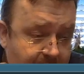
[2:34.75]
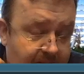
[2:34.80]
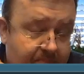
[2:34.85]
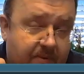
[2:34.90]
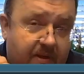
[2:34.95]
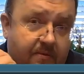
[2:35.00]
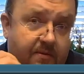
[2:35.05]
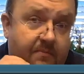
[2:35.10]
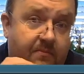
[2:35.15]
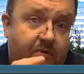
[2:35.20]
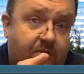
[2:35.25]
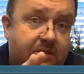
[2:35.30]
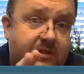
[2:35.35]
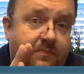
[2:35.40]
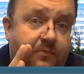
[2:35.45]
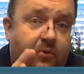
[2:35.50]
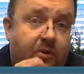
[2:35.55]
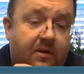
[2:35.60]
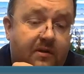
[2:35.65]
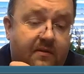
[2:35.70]
But the most
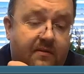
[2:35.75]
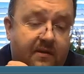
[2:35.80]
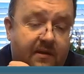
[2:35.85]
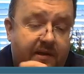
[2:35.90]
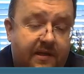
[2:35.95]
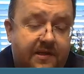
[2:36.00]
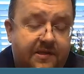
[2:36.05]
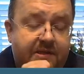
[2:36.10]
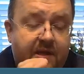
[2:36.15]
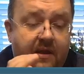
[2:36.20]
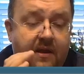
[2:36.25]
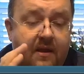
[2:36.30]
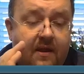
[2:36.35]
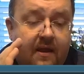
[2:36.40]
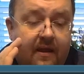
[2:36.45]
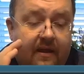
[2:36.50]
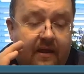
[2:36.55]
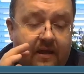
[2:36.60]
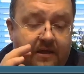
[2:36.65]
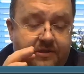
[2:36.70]
important thing is
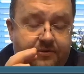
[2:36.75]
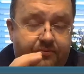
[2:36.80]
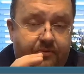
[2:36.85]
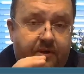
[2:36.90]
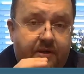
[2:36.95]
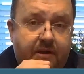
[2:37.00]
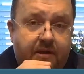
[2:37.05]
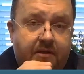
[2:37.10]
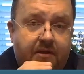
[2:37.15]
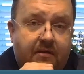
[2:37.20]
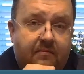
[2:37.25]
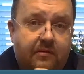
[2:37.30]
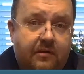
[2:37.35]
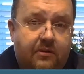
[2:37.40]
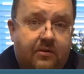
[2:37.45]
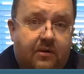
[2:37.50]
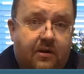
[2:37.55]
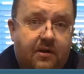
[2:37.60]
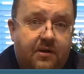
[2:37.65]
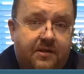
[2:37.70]
it's running
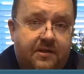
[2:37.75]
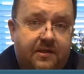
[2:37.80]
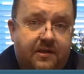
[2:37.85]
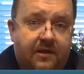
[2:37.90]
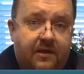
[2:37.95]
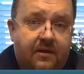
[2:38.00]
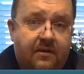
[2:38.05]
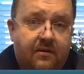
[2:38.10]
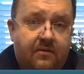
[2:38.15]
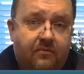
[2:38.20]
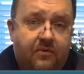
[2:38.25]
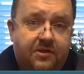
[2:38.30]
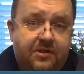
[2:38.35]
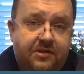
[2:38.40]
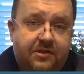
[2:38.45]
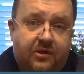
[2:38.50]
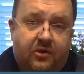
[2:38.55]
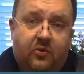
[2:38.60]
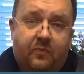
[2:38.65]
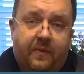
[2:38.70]
WRT, which
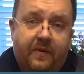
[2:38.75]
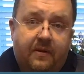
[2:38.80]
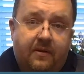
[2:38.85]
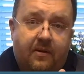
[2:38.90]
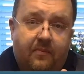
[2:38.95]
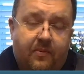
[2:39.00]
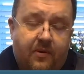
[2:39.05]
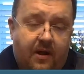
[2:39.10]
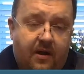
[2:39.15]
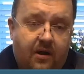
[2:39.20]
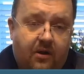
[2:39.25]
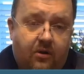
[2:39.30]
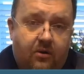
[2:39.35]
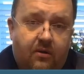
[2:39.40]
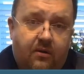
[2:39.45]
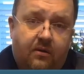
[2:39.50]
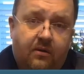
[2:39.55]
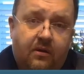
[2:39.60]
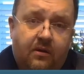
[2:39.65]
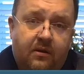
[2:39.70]
is open
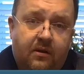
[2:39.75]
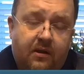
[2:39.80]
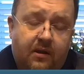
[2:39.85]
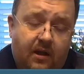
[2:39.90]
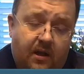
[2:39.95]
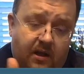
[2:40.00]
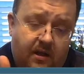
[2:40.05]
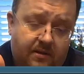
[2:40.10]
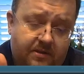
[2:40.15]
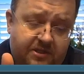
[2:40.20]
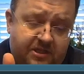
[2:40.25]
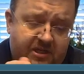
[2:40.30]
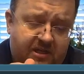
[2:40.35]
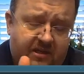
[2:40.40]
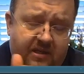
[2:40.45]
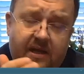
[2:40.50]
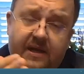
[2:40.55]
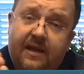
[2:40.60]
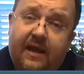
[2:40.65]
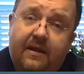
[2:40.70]
protocol.
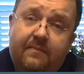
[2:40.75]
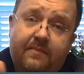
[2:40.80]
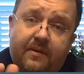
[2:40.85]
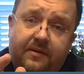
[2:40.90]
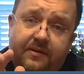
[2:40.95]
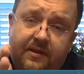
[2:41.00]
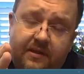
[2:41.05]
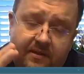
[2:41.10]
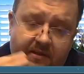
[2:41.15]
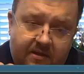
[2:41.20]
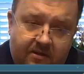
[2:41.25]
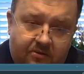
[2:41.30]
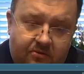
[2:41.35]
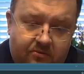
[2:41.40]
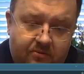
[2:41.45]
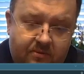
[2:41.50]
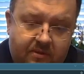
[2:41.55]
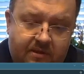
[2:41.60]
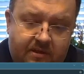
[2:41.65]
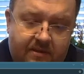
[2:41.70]
GLINet built in their
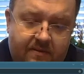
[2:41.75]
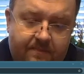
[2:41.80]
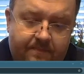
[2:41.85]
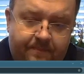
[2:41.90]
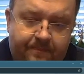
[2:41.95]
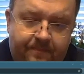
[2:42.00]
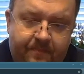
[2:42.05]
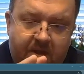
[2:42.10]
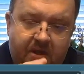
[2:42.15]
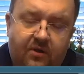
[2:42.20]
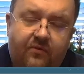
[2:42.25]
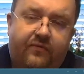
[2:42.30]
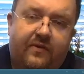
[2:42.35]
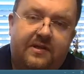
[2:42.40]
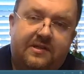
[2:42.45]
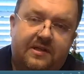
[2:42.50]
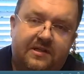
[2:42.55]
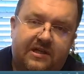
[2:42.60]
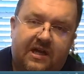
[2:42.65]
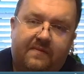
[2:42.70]
own
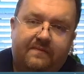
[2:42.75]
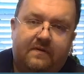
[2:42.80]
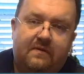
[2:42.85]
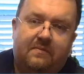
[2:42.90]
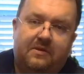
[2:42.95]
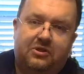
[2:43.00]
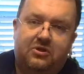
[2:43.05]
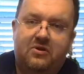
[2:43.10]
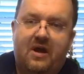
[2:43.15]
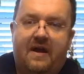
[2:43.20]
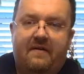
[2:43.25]
interface on top of it, but you